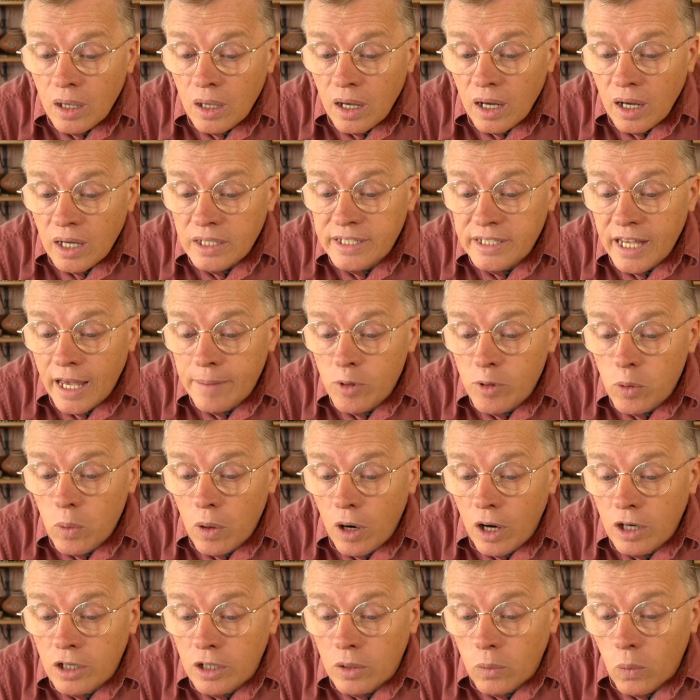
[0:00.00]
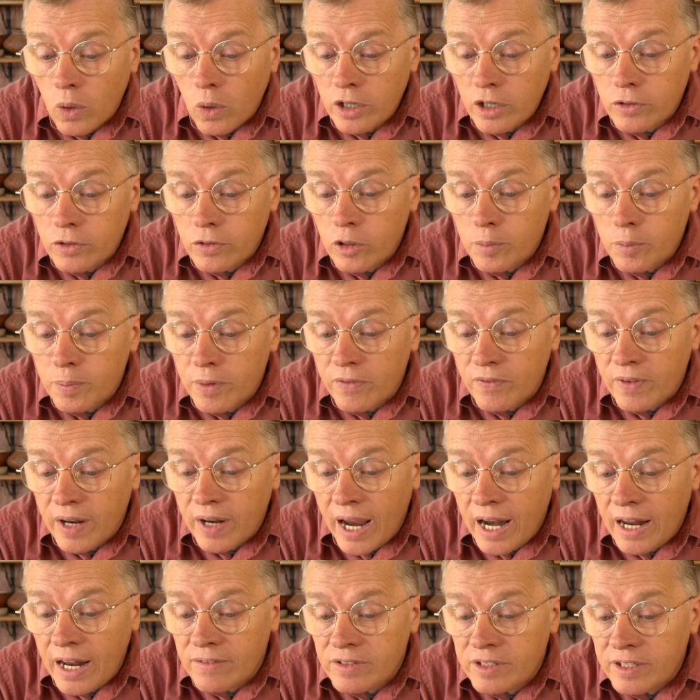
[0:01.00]
Uh, Samuel Walker, what group of
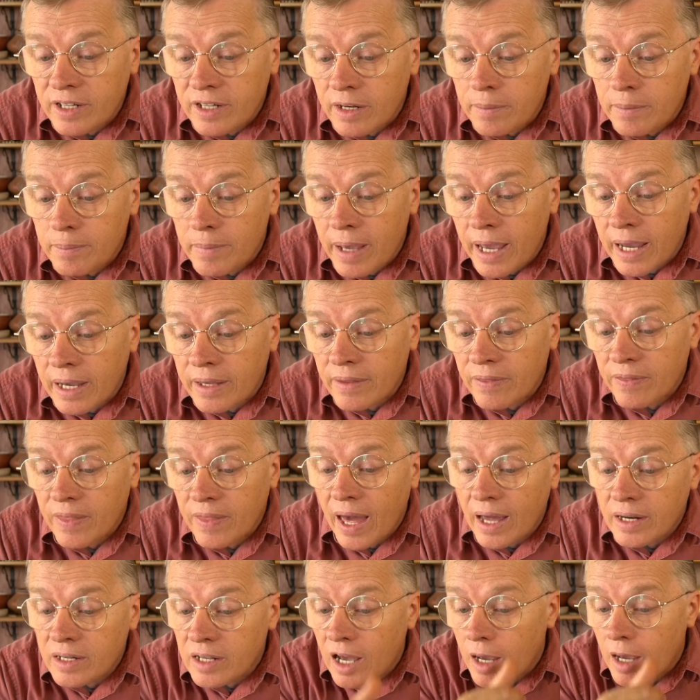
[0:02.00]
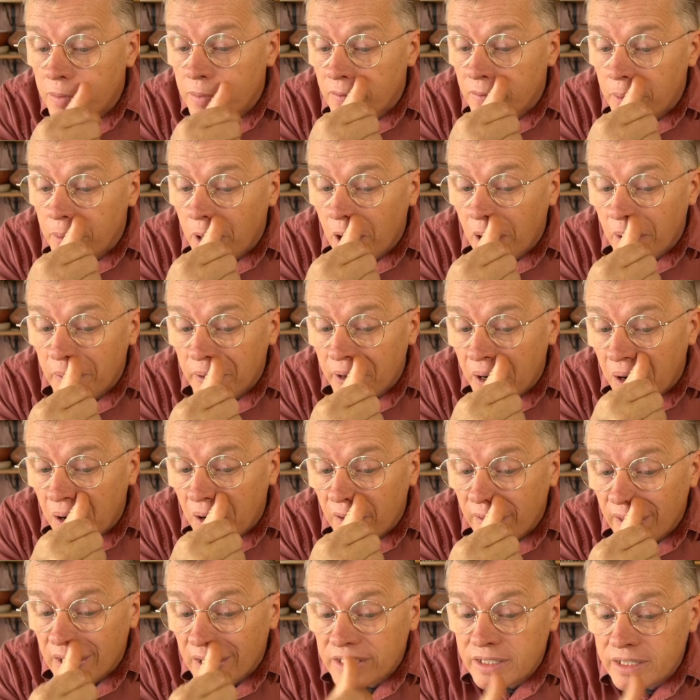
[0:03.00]
natives did make that type of pottery? Are
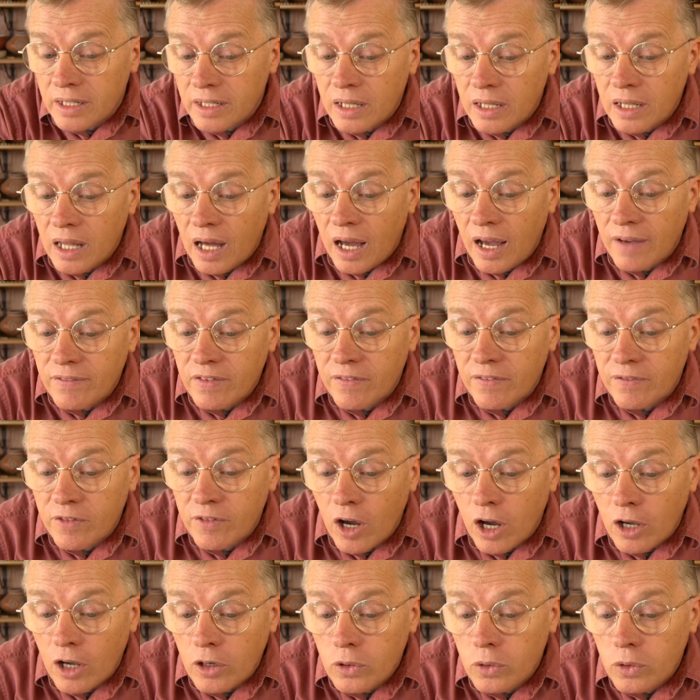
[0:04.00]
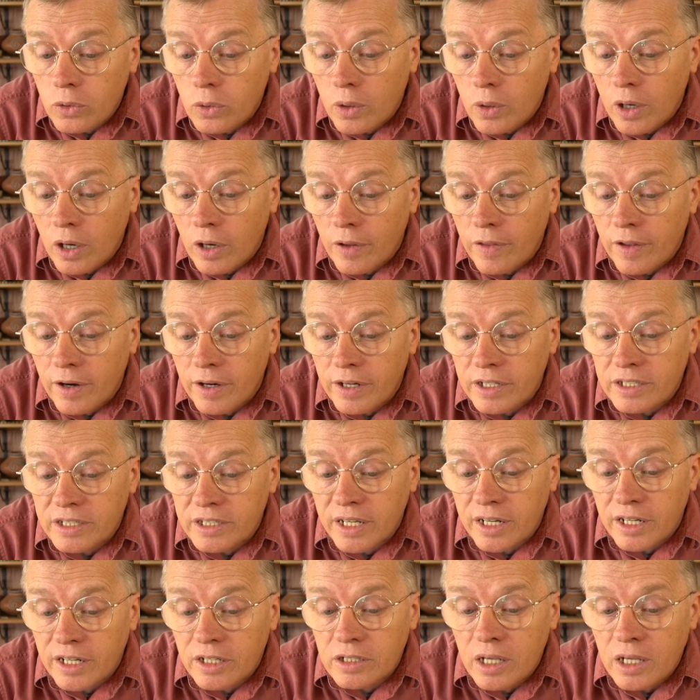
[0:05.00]
they still alive? If not, who are their
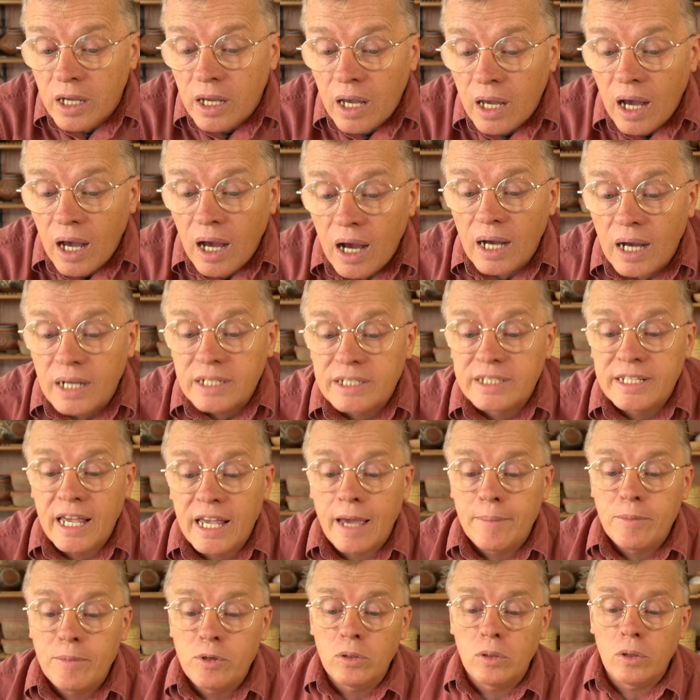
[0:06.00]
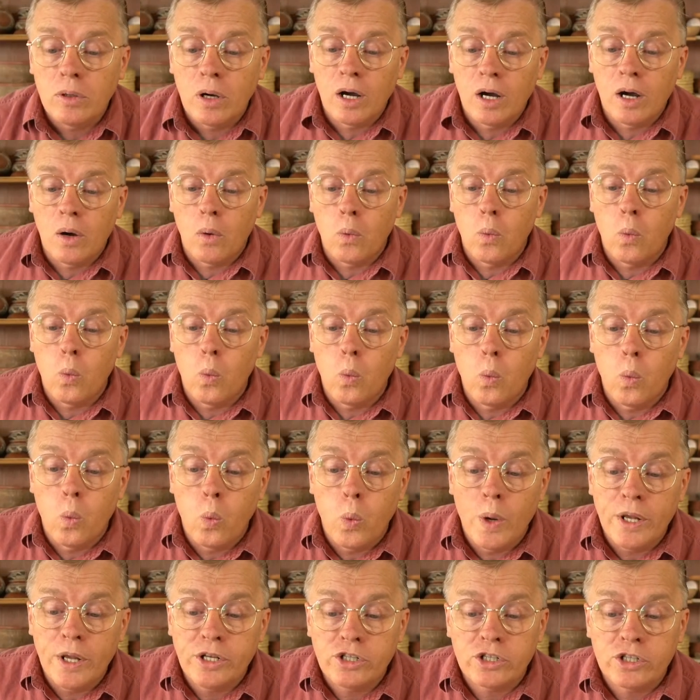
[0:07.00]
descendants? Uh, Samuel, uh,
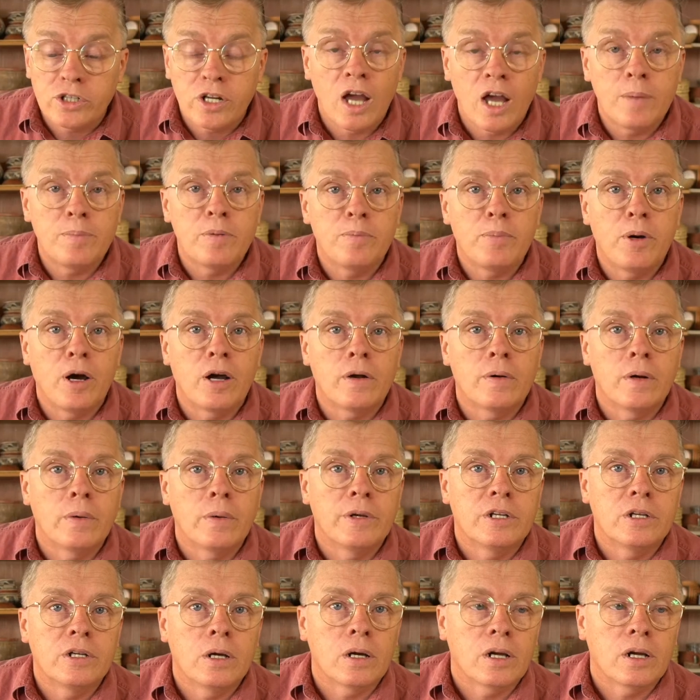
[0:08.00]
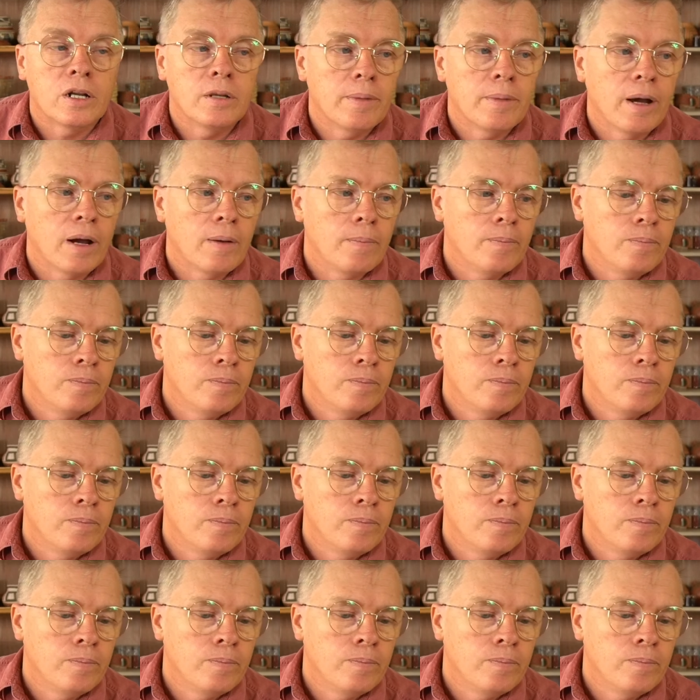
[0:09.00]
which type of pottery are we talking about?